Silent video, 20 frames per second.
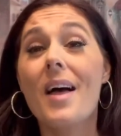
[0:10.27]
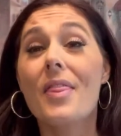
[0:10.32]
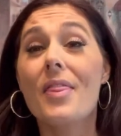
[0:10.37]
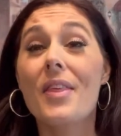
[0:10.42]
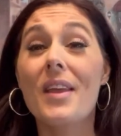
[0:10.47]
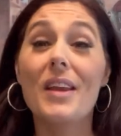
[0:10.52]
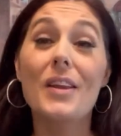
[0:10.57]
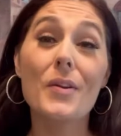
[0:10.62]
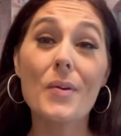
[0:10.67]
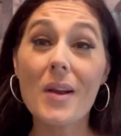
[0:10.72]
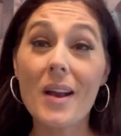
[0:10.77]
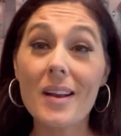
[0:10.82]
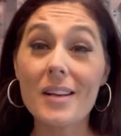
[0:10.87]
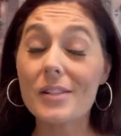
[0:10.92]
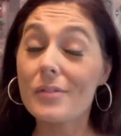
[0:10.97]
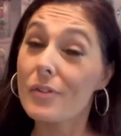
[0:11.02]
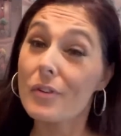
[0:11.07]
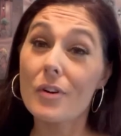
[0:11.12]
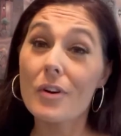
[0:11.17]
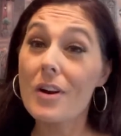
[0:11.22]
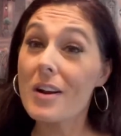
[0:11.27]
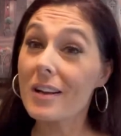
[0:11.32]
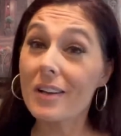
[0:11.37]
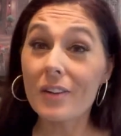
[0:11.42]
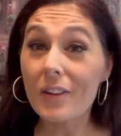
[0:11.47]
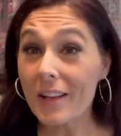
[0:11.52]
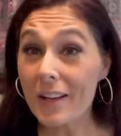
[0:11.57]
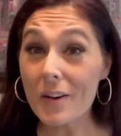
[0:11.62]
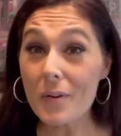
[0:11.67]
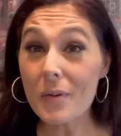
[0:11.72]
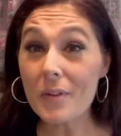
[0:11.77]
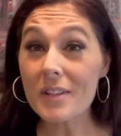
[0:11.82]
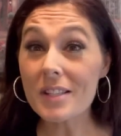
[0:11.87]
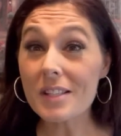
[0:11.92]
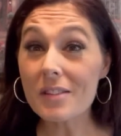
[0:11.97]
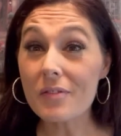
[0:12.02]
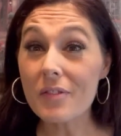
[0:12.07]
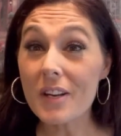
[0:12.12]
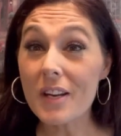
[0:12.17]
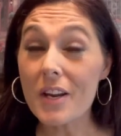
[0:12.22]
Thank you guys for clicking on this
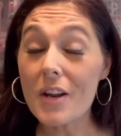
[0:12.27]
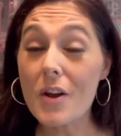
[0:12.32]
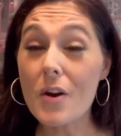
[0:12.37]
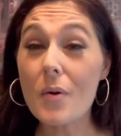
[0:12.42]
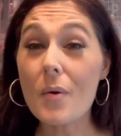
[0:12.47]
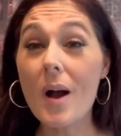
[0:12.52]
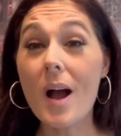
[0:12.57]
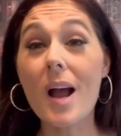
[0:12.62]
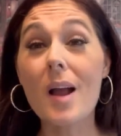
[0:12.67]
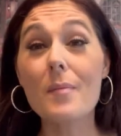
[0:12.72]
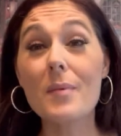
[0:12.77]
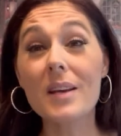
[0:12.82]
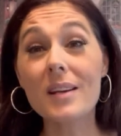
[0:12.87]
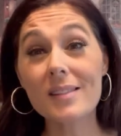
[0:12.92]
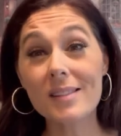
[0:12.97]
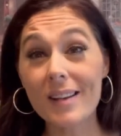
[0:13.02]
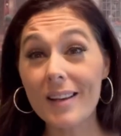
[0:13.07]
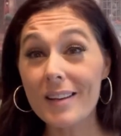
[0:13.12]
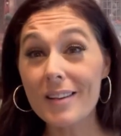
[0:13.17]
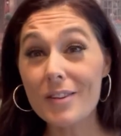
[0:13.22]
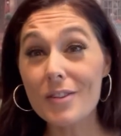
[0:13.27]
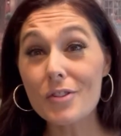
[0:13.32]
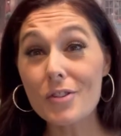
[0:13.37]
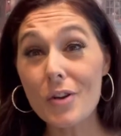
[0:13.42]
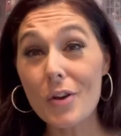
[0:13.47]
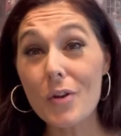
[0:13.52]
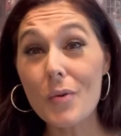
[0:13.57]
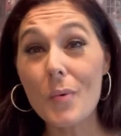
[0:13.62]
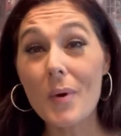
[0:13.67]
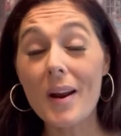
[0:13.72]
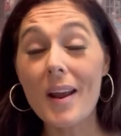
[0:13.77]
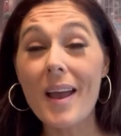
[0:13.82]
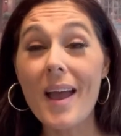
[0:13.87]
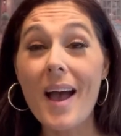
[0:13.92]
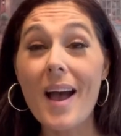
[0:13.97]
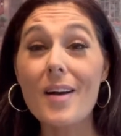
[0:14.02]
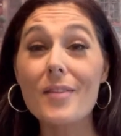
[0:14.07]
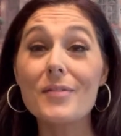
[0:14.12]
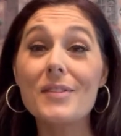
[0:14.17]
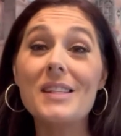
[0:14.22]
video. I'm excited to show you what I
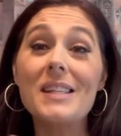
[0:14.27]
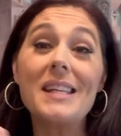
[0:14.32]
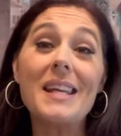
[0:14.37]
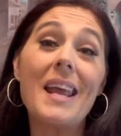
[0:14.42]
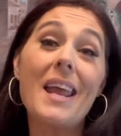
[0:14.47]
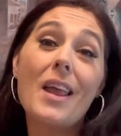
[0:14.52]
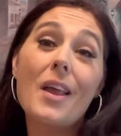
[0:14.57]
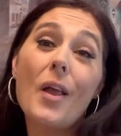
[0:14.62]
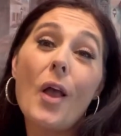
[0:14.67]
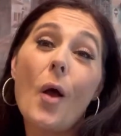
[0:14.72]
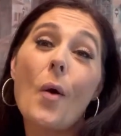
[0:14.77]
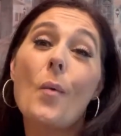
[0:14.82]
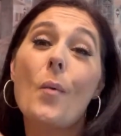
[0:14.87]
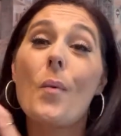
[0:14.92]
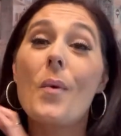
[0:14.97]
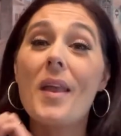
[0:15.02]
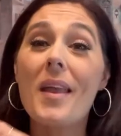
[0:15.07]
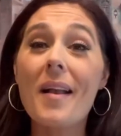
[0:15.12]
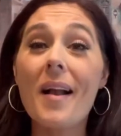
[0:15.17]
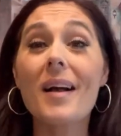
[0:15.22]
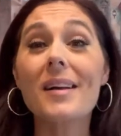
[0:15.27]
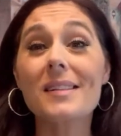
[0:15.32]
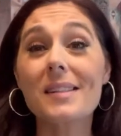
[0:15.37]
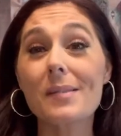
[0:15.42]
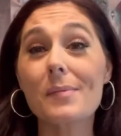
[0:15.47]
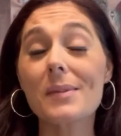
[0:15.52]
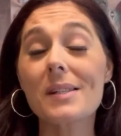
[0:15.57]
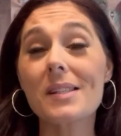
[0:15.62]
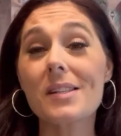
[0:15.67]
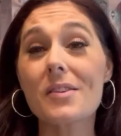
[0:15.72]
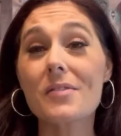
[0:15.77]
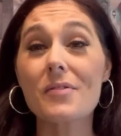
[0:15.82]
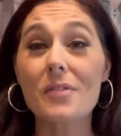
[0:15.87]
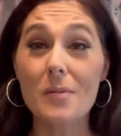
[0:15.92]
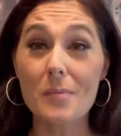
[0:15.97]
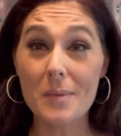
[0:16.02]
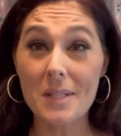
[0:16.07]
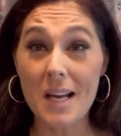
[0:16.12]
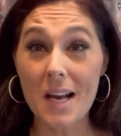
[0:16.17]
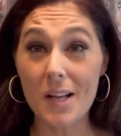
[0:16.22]
have today. We got some stuff
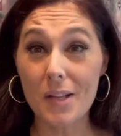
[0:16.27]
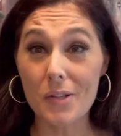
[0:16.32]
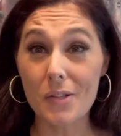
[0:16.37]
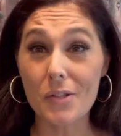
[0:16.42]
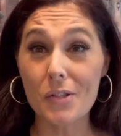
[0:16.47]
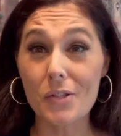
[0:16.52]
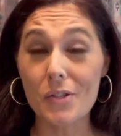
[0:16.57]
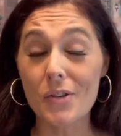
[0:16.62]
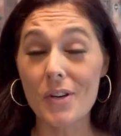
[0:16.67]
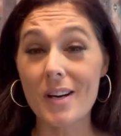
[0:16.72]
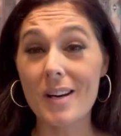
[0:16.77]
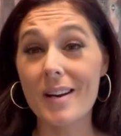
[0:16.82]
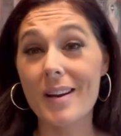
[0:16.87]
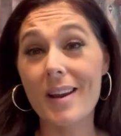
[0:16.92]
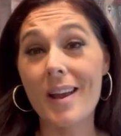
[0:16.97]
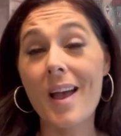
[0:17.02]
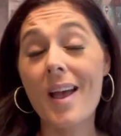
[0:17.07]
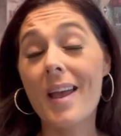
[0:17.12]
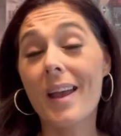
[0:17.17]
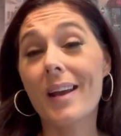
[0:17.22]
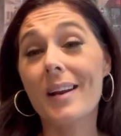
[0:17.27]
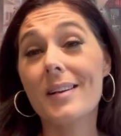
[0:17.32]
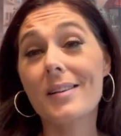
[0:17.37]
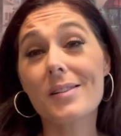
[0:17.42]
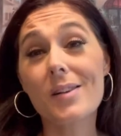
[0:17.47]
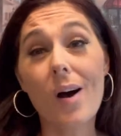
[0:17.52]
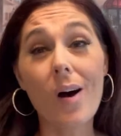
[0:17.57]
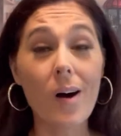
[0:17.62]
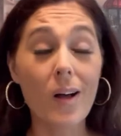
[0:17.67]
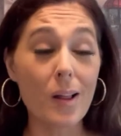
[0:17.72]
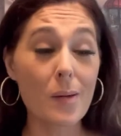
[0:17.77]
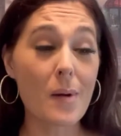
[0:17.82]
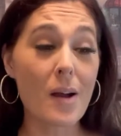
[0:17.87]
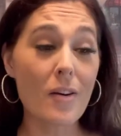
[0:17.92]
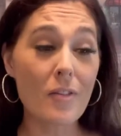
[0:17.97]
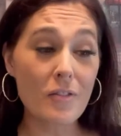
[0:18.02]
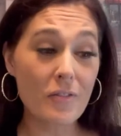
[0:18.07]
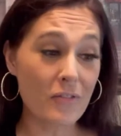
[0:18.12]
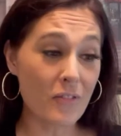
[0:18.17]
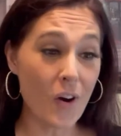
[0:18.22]
from Dollar Tree. It is all
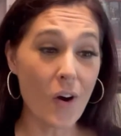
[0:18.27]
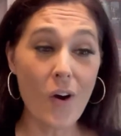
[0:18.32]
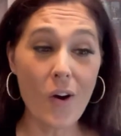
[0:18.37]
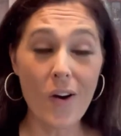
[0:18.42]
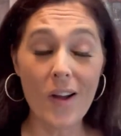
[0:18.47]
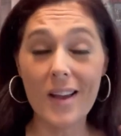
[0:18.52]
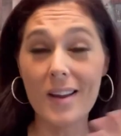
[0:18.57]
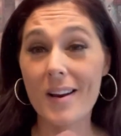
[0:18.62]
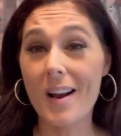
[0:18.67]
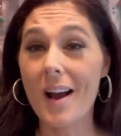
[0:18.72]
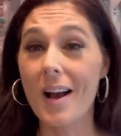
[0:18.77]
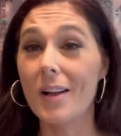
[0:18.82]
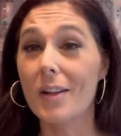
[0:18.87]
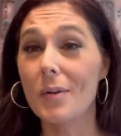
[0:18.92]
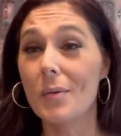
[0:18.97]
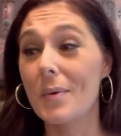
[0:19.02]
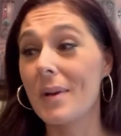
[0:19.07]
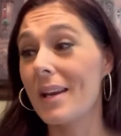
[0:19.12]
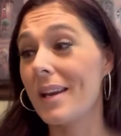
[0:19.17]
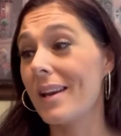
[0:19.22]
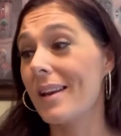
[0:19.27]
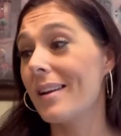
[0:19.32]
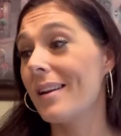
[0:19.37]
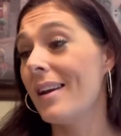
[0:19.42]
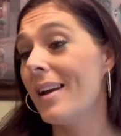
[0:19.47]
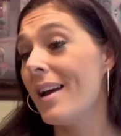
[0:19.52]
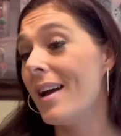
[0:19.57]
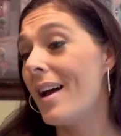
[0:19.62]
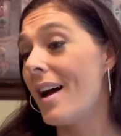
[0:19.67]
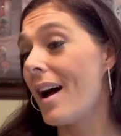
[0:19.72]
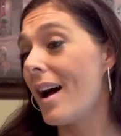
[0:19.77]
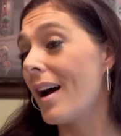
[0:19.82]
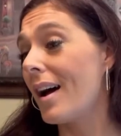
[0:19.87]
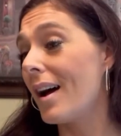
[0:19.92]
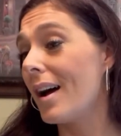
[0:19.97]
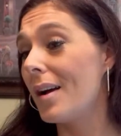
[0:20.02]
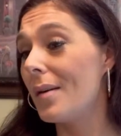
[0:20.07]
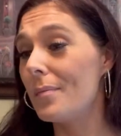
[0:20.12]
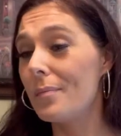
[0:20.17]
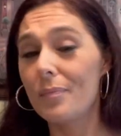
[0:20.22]
about fall and Halloween.
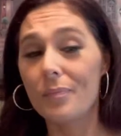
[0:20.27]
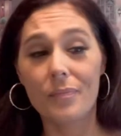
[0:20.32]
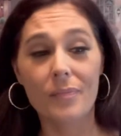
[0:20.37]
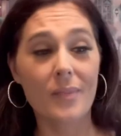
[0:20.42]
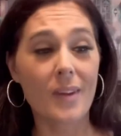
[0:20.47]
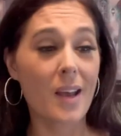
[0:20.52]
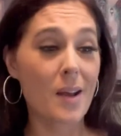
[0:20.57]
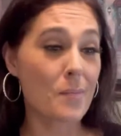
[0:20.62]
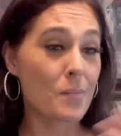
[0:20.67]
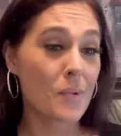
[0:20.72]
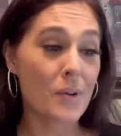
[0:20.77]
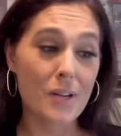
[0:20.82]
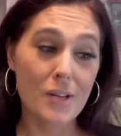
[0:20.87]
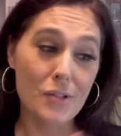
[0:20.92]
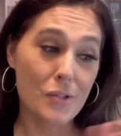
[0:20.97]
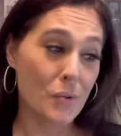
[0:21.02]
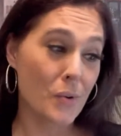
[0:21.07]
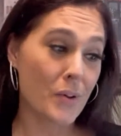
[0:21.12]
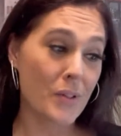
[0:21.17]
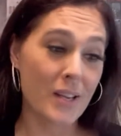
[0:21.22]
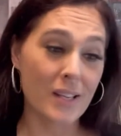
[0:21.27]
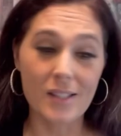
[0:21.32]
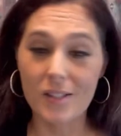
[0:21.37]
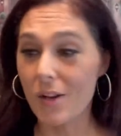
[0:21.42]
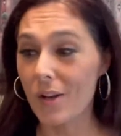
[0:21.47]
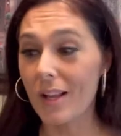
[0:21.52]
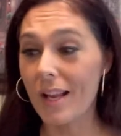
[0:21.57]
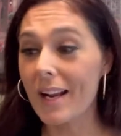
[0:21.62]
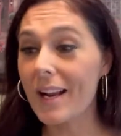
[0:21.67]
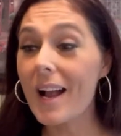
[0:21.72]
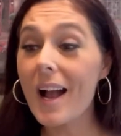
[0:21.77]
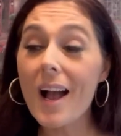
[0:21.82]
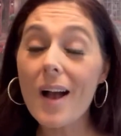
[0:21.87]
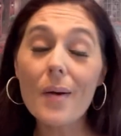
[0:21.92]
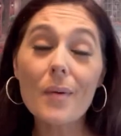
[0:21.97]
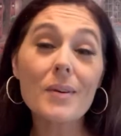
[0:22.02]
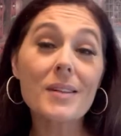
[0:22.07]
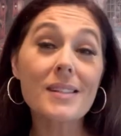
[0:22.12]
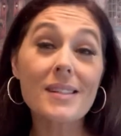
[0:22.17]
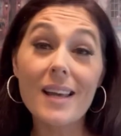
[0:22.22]
I'm pretty sure that's all I got
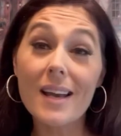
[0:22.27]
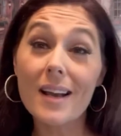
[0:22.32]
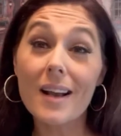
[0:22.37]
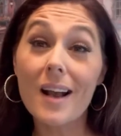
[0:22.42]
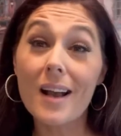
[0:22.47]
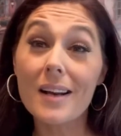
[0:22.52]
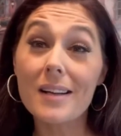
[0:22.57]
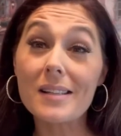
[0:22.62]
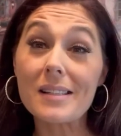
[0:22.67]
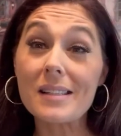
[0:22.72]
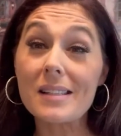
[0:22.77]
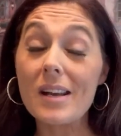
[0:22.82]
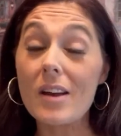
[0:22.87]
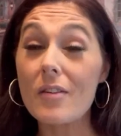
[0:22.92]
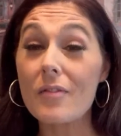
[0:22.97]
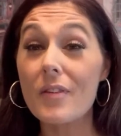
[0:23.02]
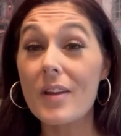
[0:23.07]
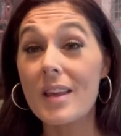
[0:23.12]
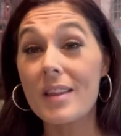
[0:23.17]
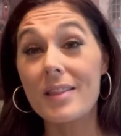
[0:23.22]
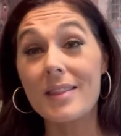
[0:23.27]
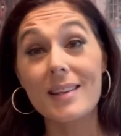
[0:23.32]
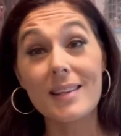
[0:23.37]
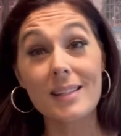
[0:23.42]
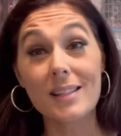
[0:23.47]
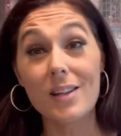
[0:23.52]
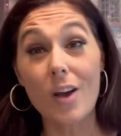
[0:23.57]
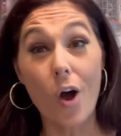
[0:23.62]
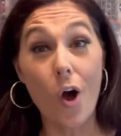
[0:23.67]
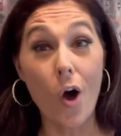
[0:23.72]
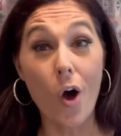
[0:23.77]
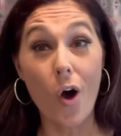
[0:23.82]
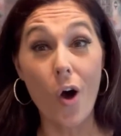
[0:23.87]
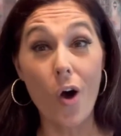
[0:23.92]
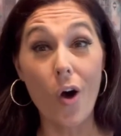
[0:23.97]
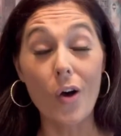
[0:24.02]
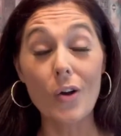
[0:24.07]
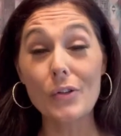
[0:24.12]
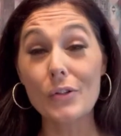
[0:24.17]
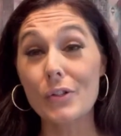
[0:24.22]
was that kind of stuff in this
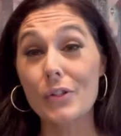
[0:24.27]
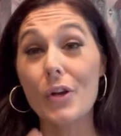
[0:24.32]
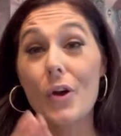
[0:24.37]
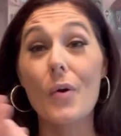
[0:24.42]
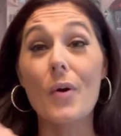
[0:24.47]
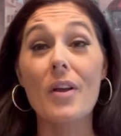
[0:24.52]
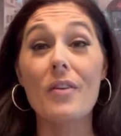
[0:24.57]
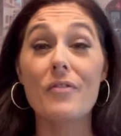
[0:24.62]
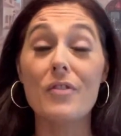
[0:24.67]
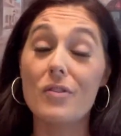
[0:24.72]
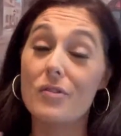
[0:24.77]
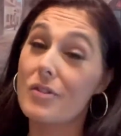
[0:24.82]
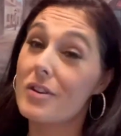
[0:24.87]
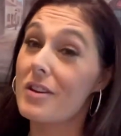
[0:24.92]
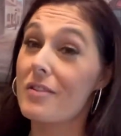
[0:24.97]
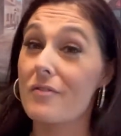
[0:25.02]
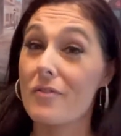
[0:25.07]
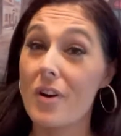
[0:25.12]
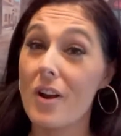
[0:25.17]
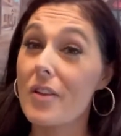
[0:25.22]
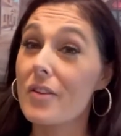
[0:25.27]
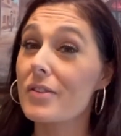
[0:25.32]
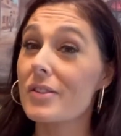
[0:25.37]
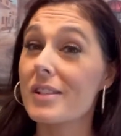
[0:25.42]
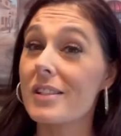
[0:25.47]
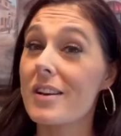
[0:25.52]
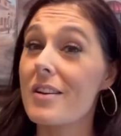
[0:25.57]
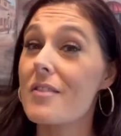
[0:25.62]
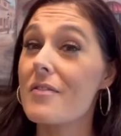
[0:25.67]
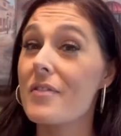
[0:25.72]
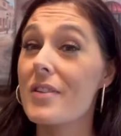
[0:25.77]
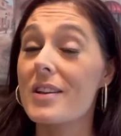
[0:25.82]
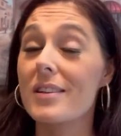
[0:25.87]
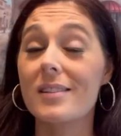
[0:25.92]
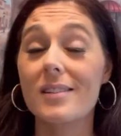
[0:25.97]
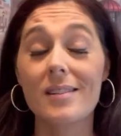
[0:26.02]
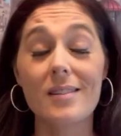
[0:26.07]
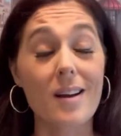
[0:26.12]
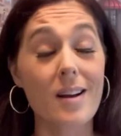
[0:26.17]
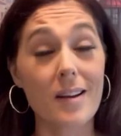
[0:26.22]
haul. So if you're looking for other stuff,
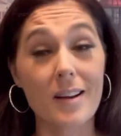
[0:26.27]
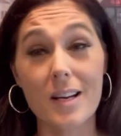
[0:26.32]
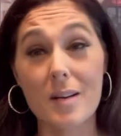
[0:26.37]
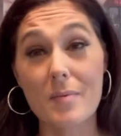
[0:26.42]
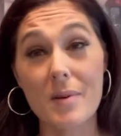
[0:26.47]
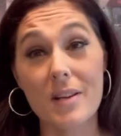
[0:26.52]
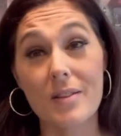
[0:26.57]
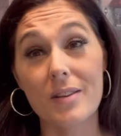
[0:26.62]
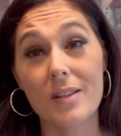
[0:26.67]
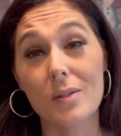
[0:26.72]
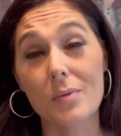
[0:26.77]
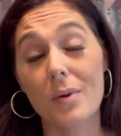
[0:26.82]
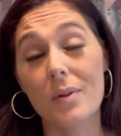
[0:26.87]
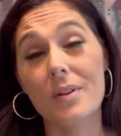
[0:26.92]
it's not going to be in this one.